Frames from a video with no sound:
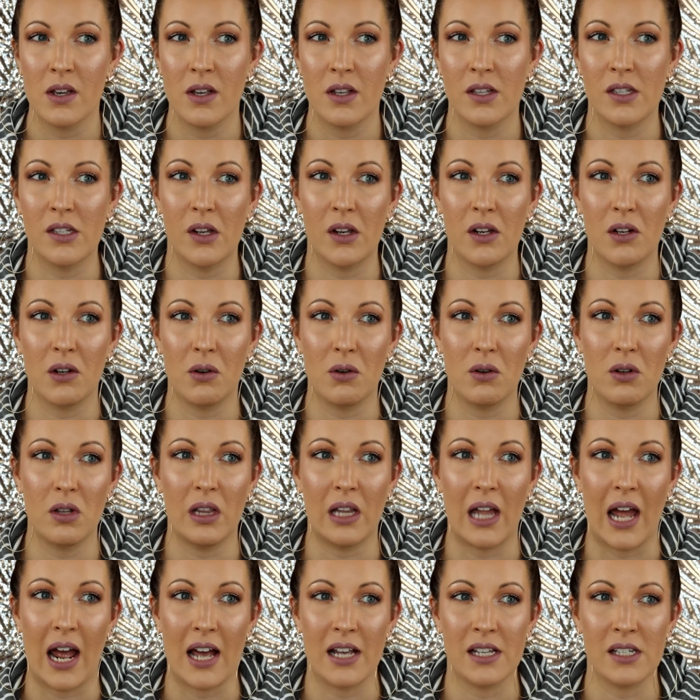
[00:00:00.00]
So I know
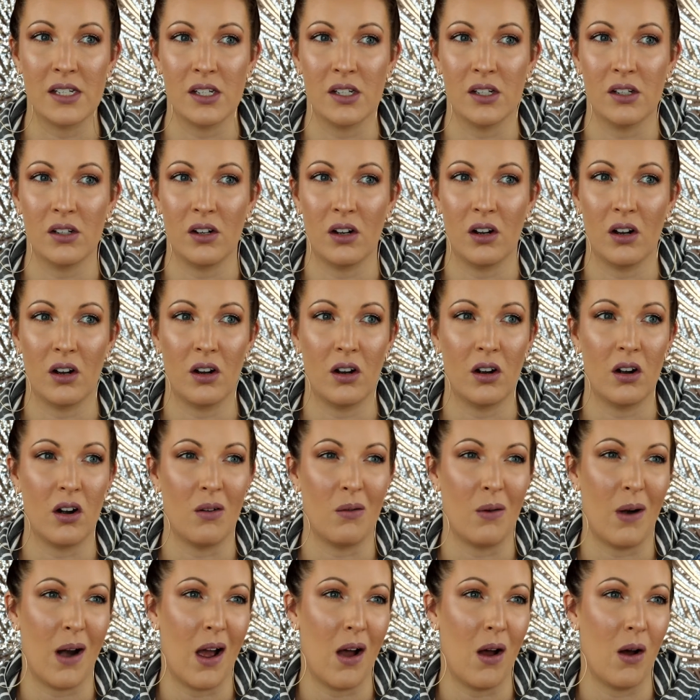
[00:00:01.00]
last year
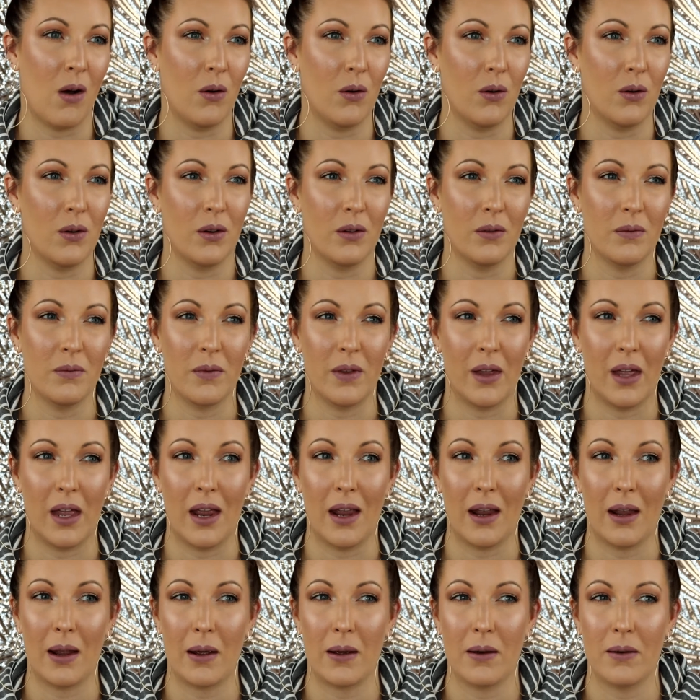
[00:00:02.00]
around
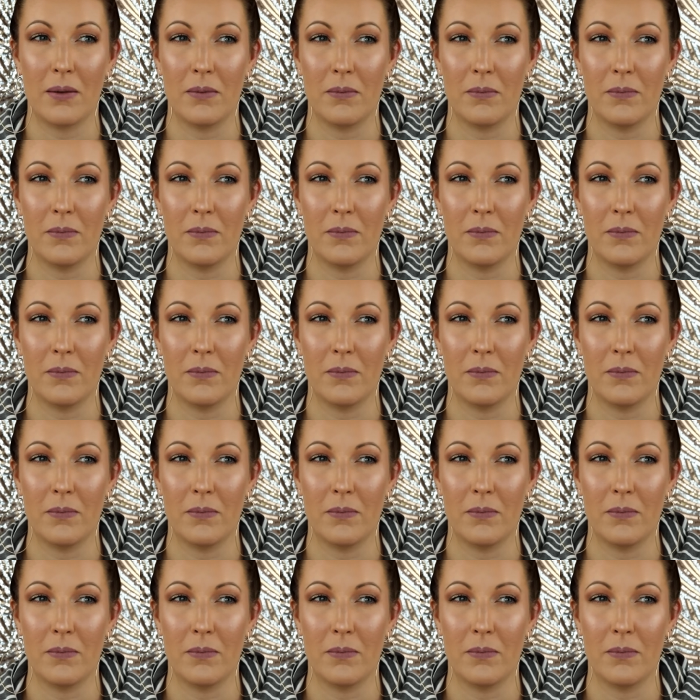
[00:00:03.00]
like